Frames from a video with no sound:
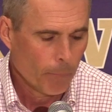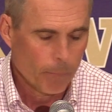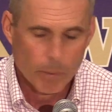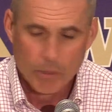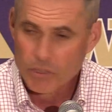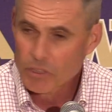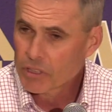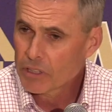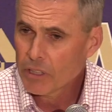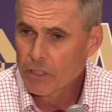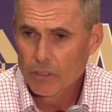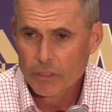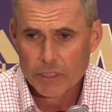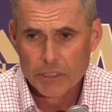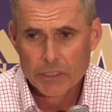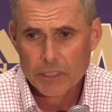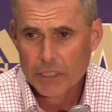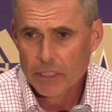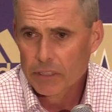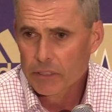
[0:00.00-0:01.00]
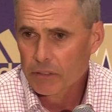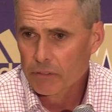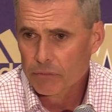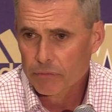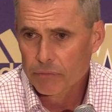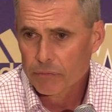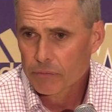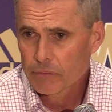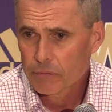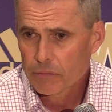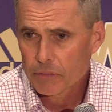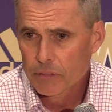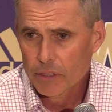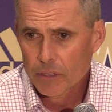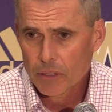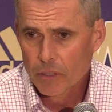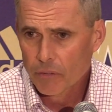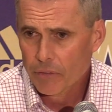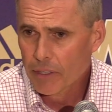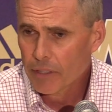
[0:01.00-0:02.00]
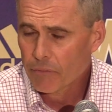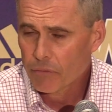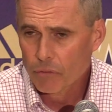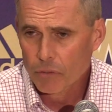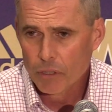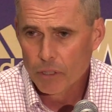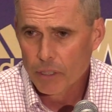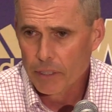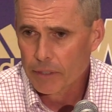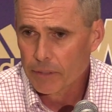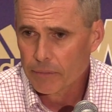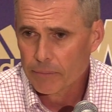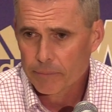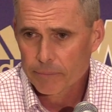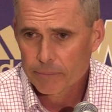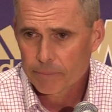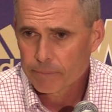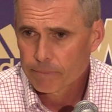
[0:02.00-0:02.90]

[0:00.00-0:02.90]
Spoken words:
But still, these kids have, you know, they've really